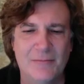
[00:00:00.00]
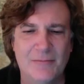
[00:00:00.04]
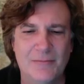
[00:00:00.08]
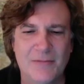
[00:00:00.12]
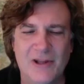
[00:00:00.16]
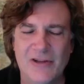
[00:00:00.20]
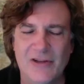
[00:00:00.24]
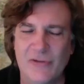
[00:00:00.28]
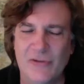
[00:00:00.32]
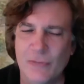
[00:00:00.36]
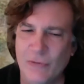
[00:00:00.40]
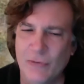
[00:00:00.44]

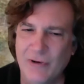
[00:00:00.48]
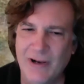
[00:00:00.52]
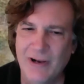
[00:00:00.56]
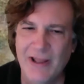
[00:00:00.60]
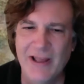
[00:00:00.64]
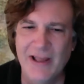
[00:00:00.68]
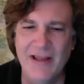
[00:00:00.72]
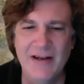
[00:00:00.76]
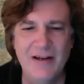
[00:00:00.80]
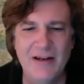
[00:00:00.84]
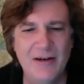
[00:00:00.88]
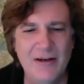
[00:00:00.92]
is
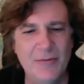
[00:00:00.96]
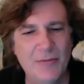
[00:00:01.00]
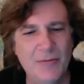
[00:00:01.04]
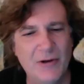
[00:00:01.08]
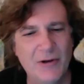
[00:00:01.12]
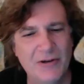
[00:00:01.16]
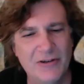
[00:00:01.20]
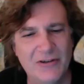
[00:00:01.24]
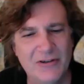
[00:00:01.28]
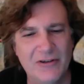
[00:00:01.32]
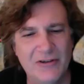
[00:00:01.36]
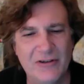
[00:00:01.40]
related
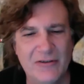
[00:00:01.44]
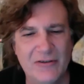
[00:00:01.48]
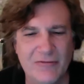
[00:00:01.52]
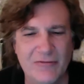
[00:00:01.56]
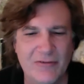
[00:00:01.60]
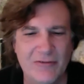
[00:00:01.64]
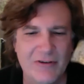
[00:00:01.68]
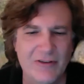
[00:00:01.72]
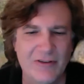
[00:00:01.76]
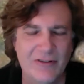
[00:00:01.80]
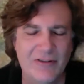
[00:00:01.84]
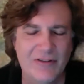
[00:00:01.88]
but
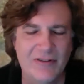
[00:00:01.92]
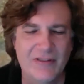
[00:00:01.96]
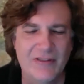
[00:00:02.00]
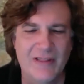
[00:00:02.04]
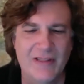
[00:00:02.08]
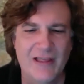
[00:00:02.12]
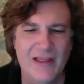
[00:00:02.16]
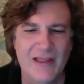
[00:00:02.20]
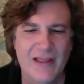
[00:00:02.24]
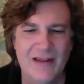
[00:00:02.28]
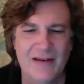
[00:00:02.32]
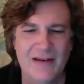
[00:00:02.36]
different
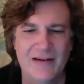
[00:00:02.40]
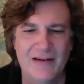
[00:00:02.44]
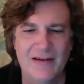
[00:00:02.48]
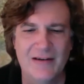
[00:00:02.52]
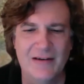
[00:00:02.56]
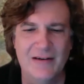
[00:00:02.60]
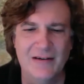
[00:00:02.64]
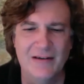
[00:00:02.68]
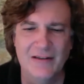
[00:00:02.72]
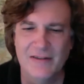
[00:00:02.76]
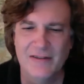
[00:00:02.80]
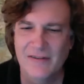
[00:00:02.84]
than
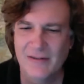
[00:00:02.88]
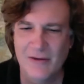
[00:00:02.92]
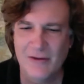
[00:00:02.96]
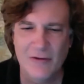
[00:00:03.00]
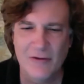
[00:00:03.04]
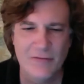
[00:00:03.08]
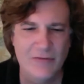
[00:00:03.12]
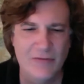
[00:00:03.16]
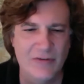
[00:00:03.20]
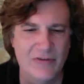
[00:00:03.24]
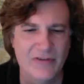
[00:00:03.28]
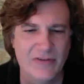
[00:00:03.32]

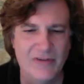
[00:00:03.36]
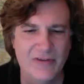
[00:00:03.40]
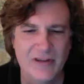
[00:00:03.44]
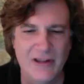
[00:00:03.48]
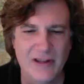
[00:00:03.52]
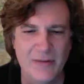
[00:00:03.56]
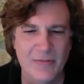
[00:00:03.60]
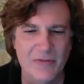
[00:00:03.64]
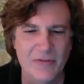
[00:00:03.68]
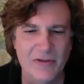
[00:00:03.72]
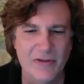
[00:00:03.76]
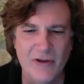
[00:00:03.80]

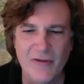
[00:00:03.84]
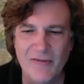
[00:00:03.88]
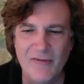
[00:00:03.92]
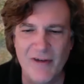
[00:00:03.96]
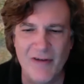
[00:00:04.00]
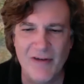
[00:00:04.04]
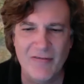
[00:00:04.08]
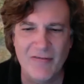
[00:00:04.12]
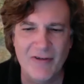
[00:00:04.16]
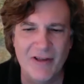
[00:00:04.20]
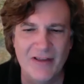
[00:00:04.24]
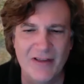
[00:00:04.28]
self-esteem.
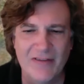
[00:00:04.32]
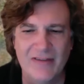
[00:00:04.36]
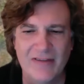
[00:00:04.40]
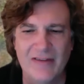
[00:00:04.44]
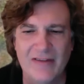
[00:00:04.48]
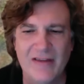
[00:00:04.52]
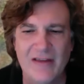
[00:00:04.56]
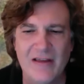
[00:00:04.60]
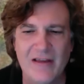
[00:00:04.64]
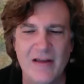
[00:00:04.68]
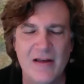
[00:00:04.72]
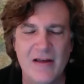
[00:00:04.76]

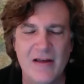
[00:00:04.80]
Self-efficacy,